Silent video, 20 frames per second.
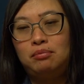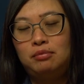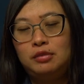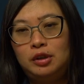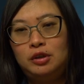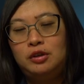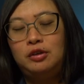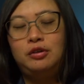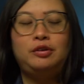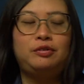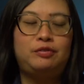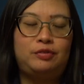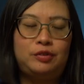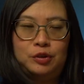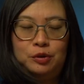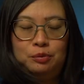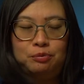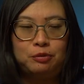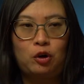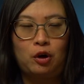if
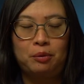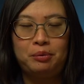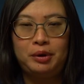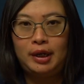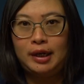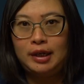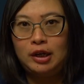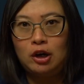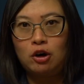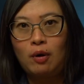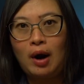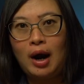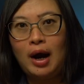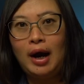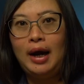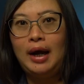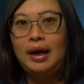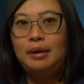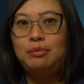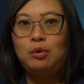you commit any
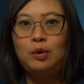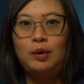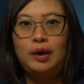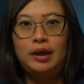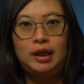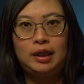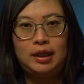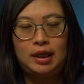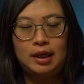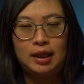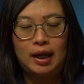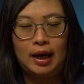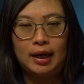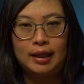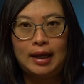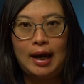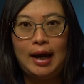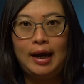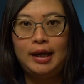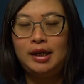crime or anything
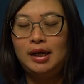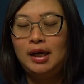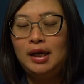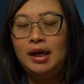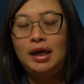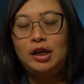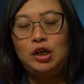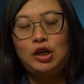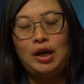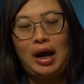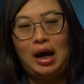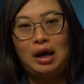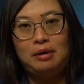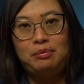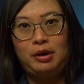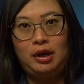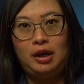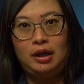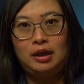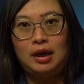like that, you're
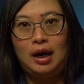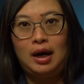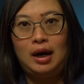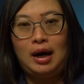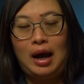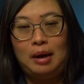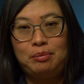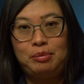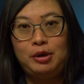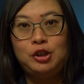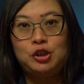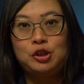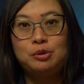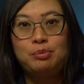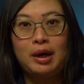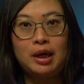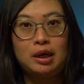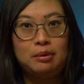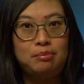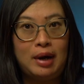happy to
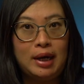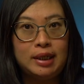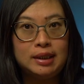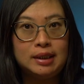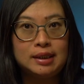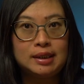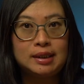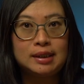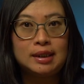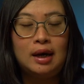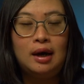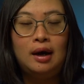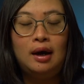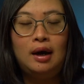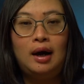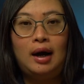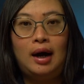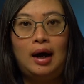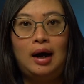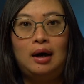make amends,
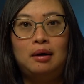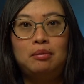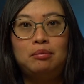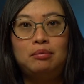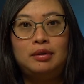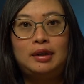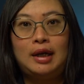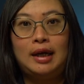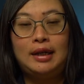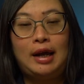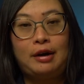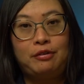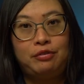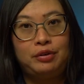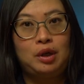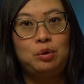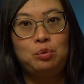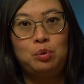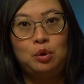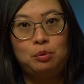then
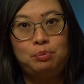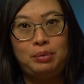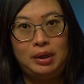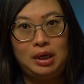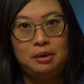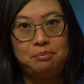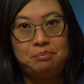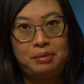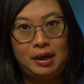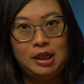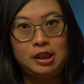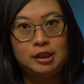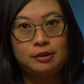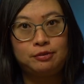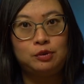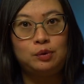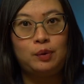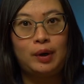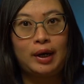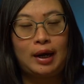everything will be
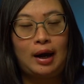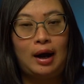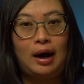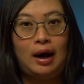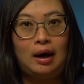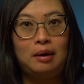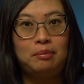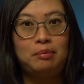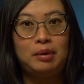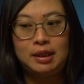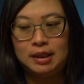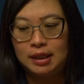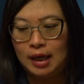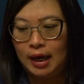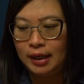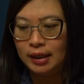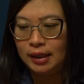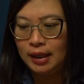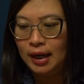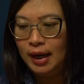peaceful and calm
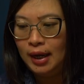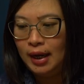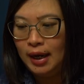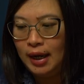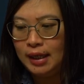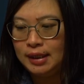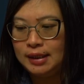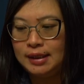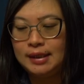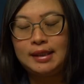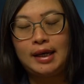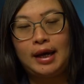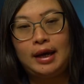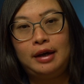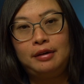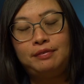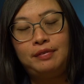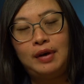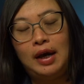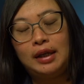and
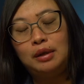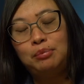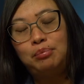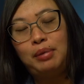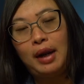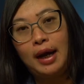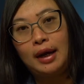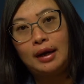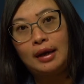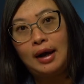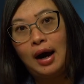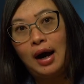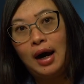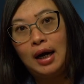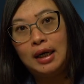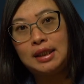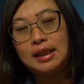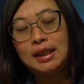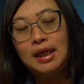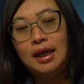safe. And the black
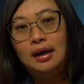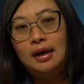god,